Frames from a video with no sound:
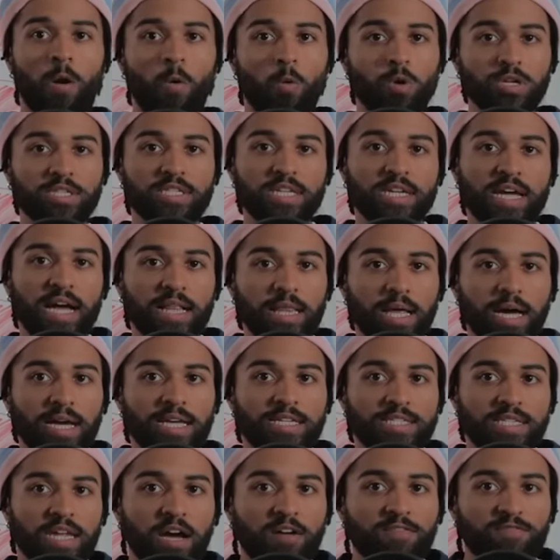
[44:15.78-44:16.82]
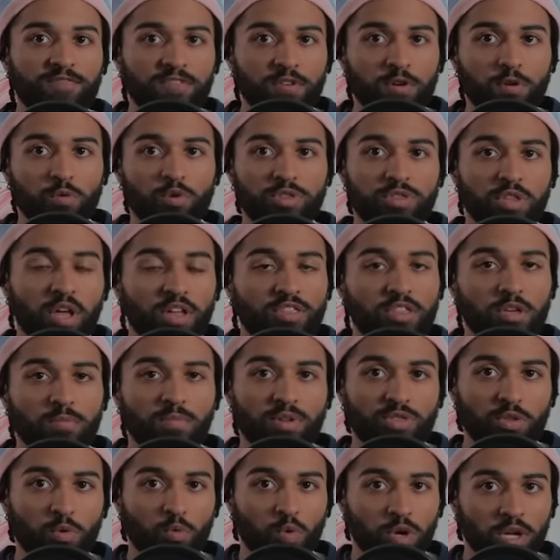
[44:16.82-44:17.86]
once an ally, is now filled with nothing
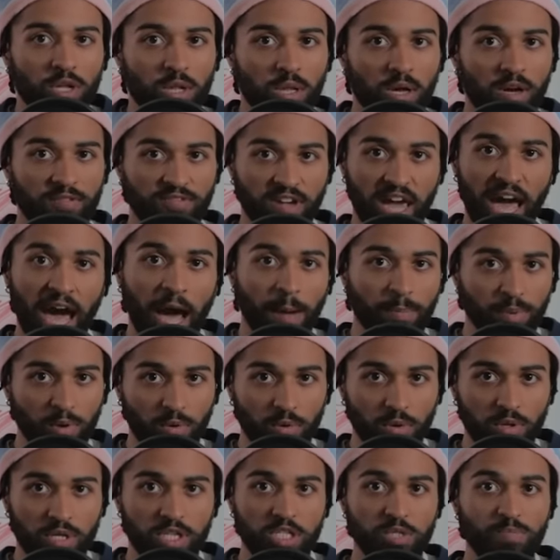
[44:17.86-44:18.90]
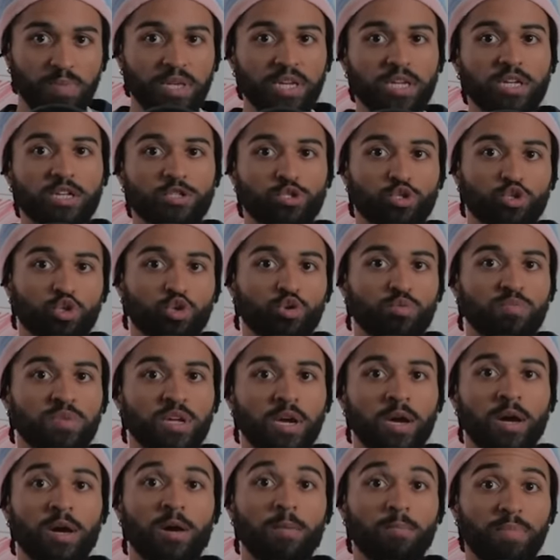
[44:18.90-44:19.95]
but the will of capital. He's been consumed
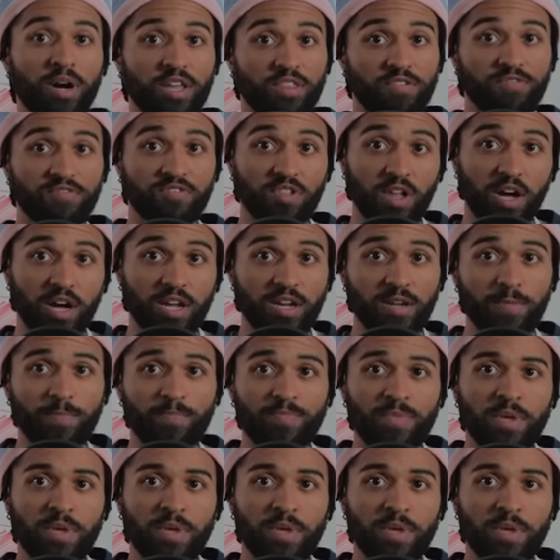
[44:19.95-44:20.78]
by the flood.